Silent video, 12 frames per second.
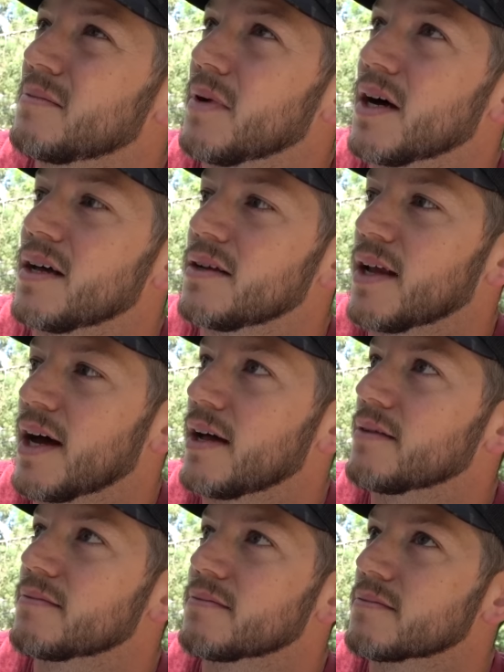But
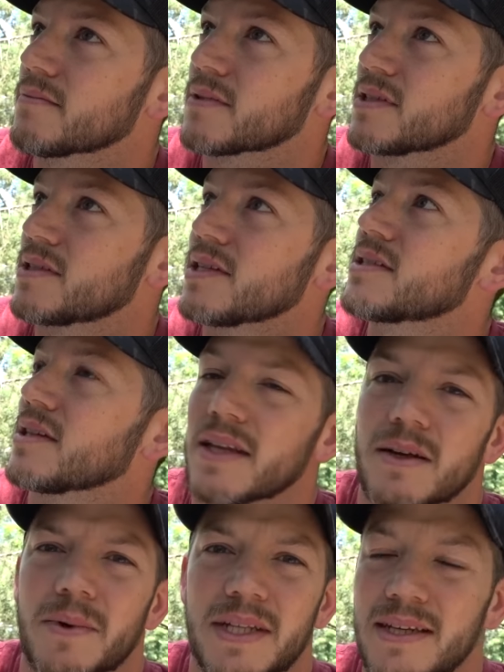not
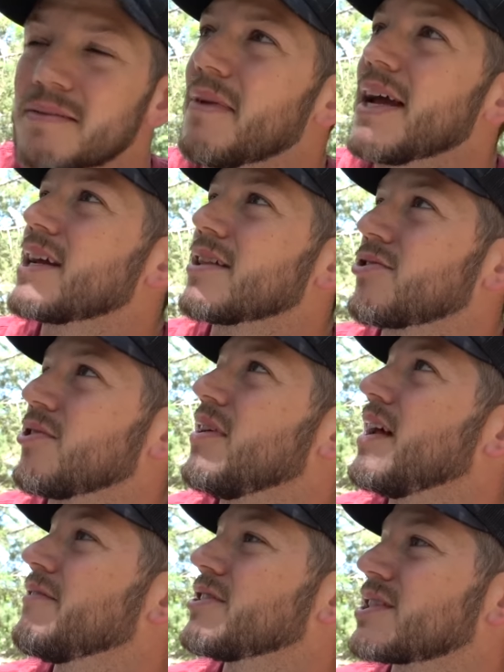consistently. We didn't make it through
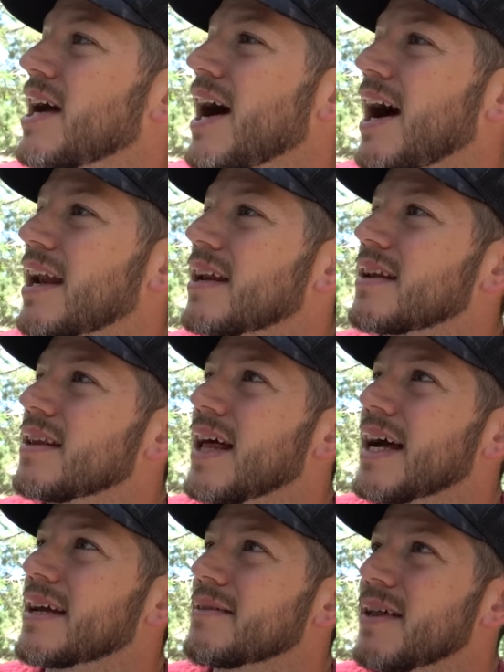on every shot.
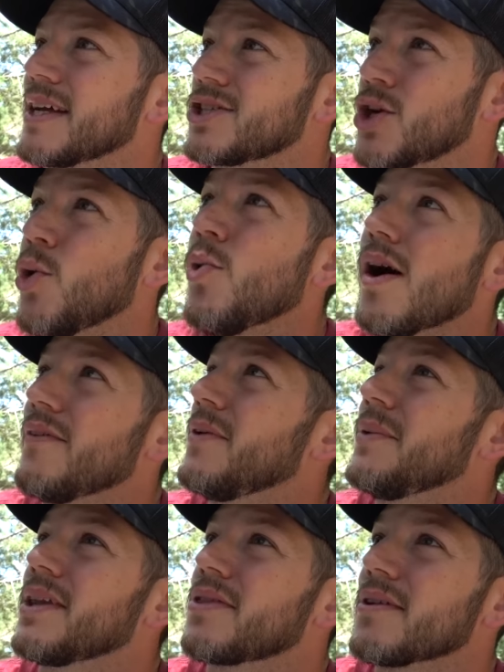Like 2 of
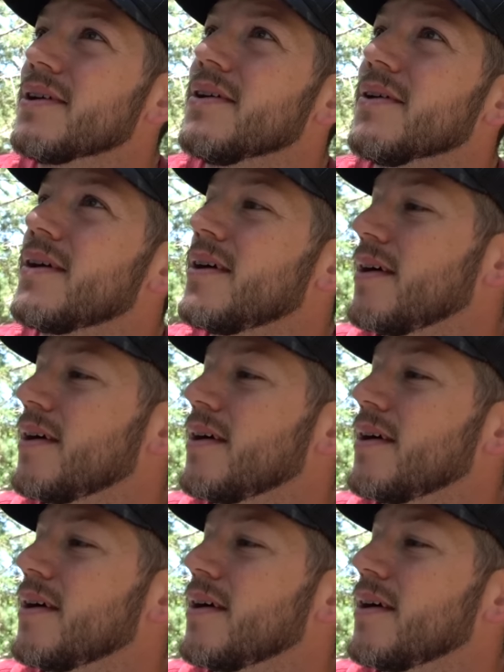them went through.